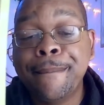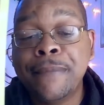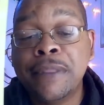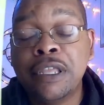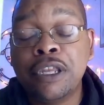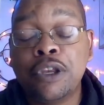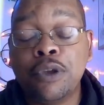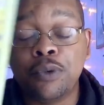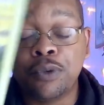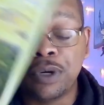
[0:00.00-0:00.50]

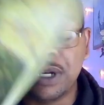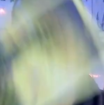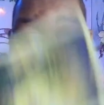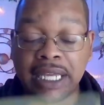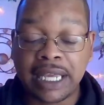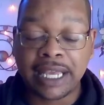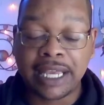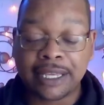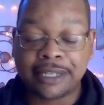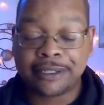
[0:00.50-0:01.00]
than you
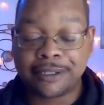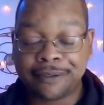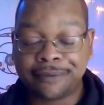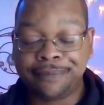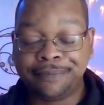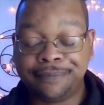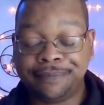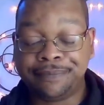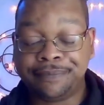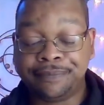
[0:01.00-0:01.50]
realize.
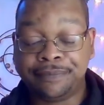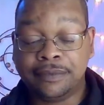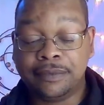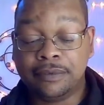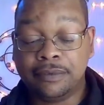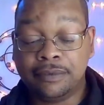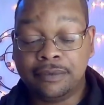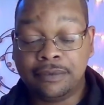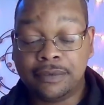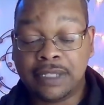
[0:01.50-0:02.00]

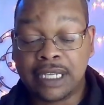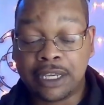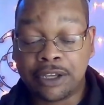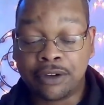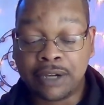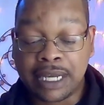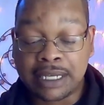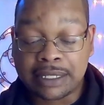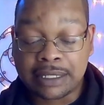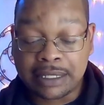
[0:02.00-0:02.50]
Like, your
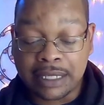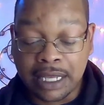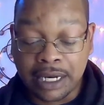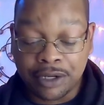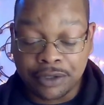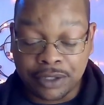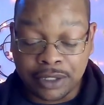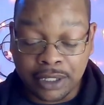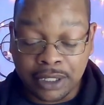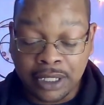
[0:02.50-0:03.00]
guys'
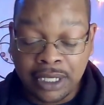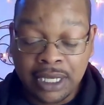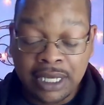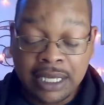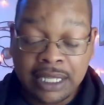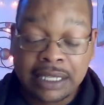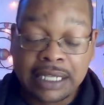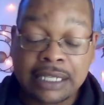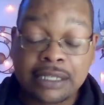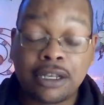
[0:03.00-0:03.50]
energy.
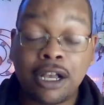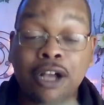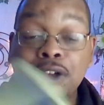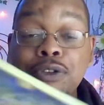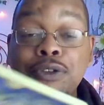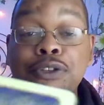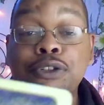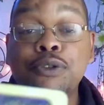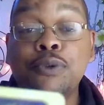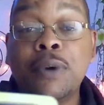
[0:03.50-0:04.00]
That's
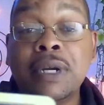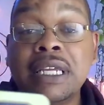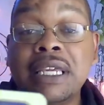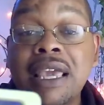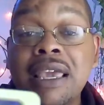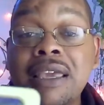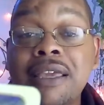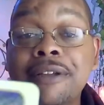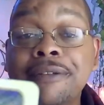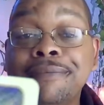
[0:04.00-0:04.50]
also the
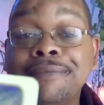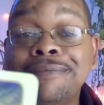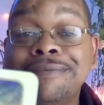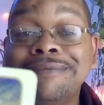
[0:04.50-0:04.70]
28.